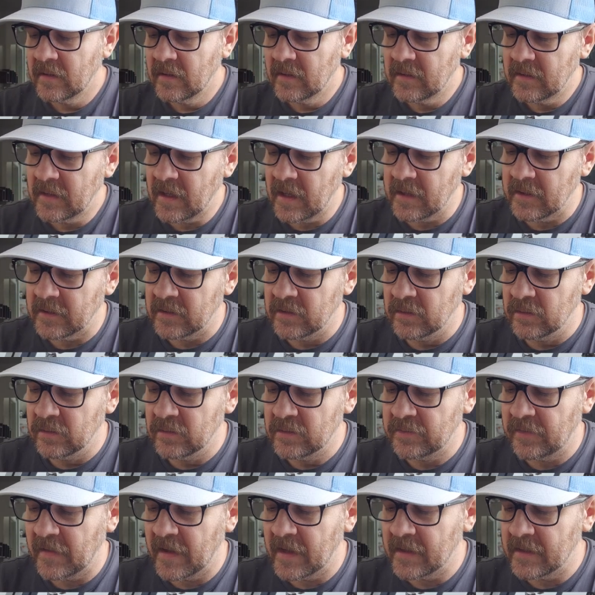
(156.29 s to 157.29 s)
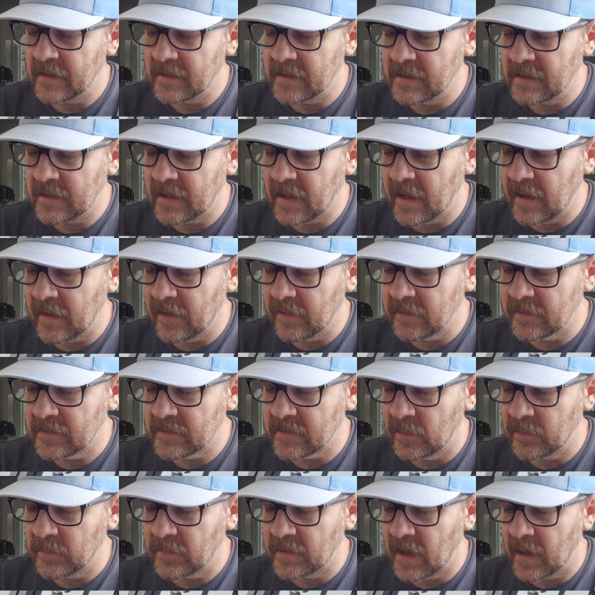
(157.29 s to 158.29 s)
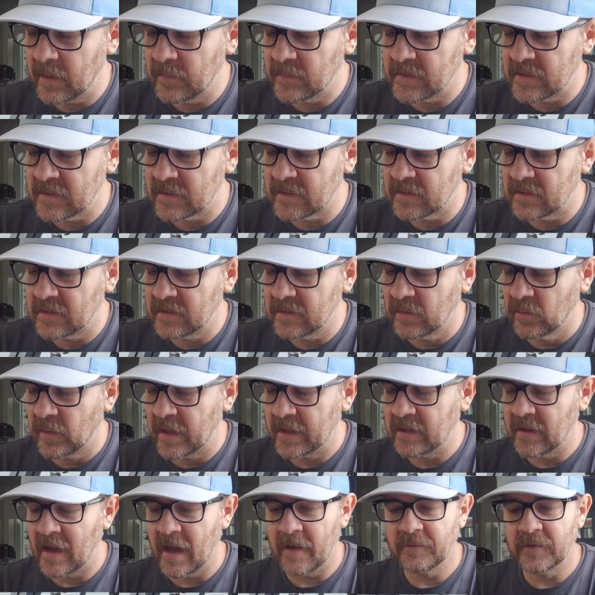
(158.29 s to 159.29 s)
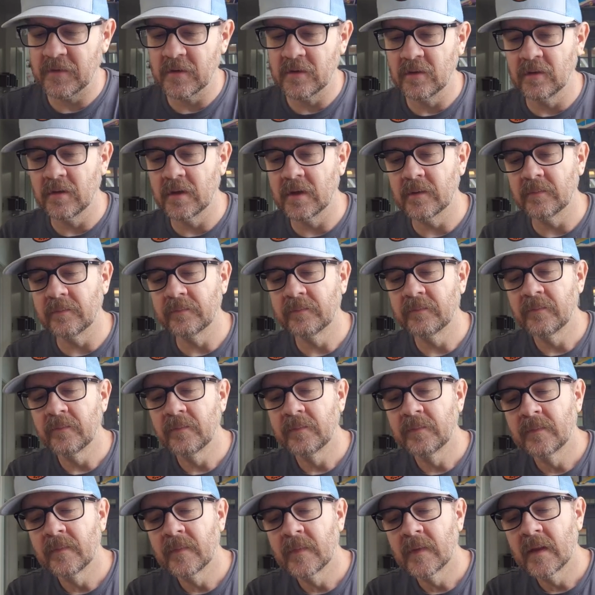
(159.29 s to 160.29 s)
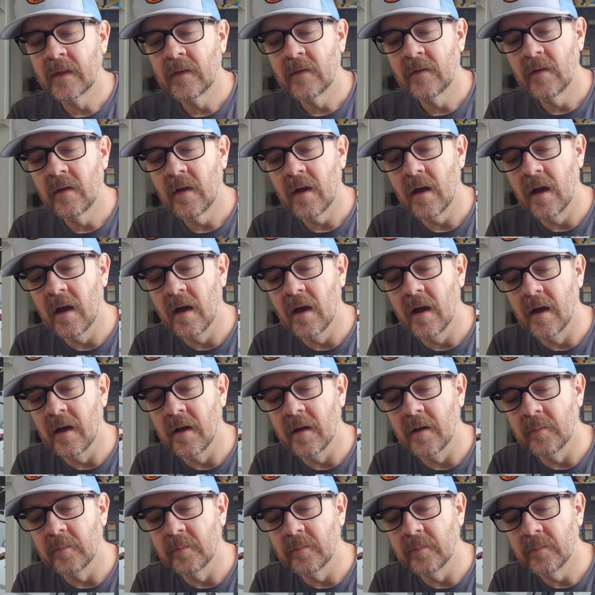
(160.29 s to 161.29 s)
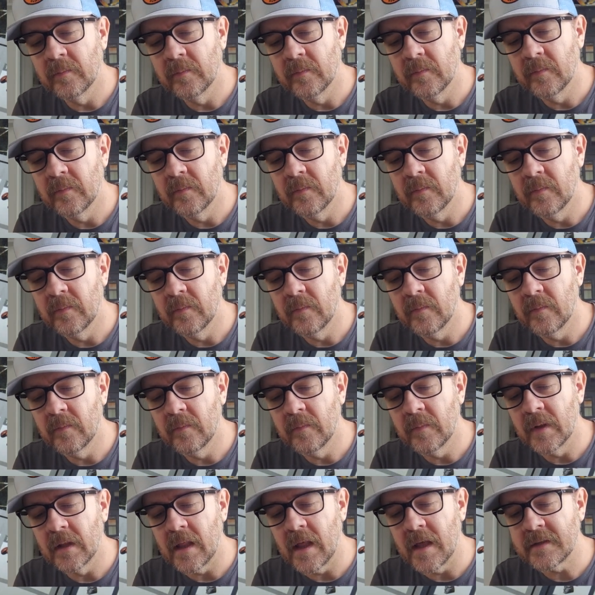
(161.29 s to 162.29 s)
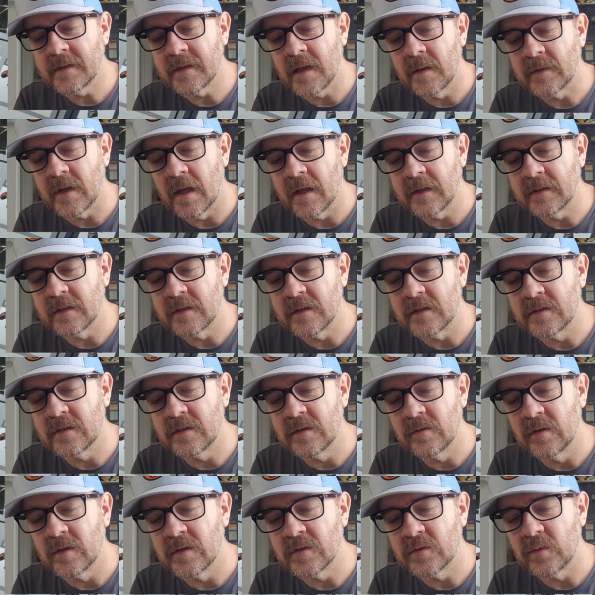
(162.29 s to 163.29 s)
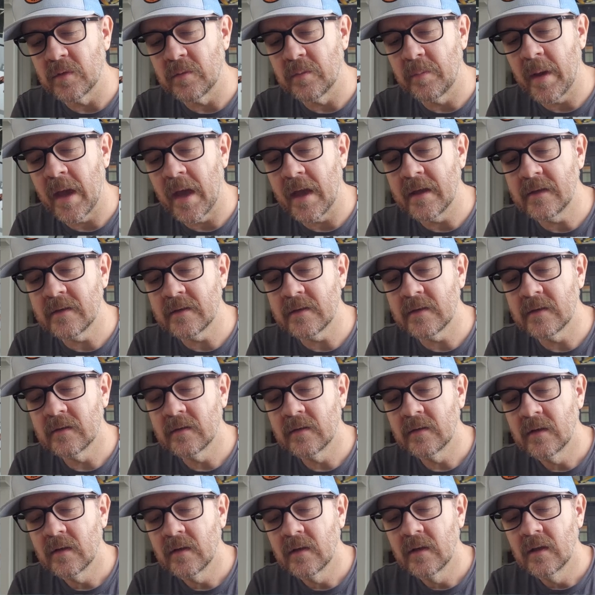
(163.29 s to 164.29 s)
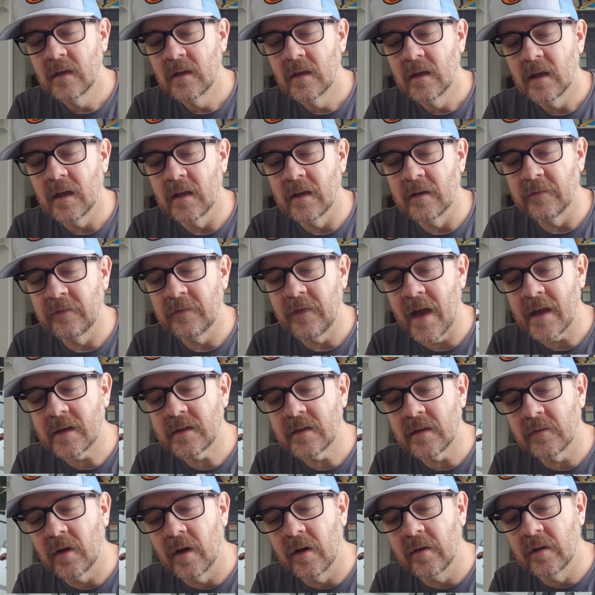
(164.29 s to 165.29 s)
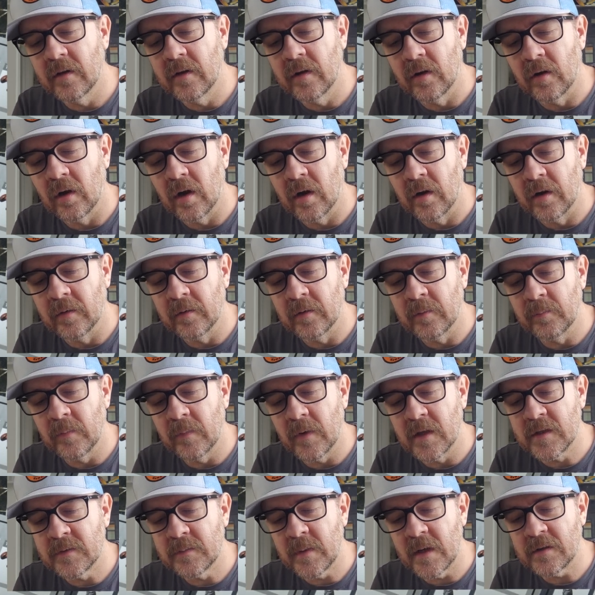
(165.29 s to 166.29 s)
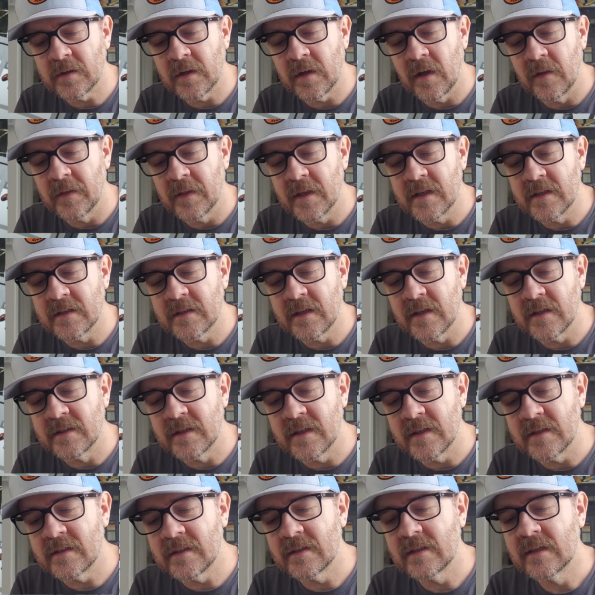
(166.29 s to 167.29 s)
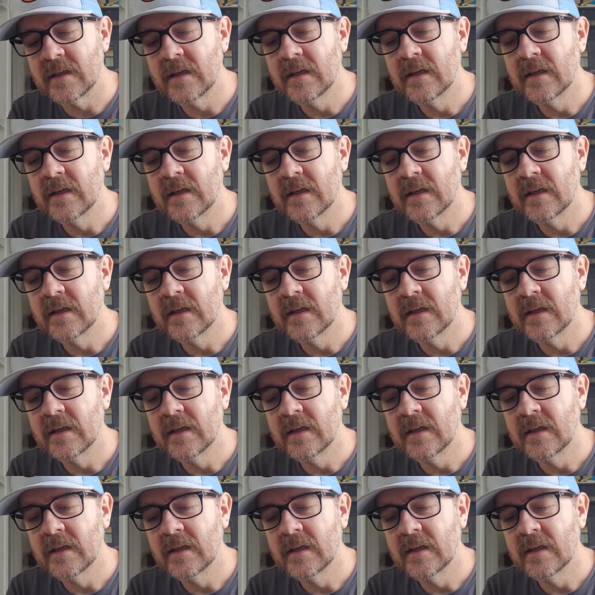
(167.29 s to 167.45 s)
fan of decals. Sometimes it's the way you have to do it. But a lot of times I like to just do this with paint. And in fact, or especially on these, because this,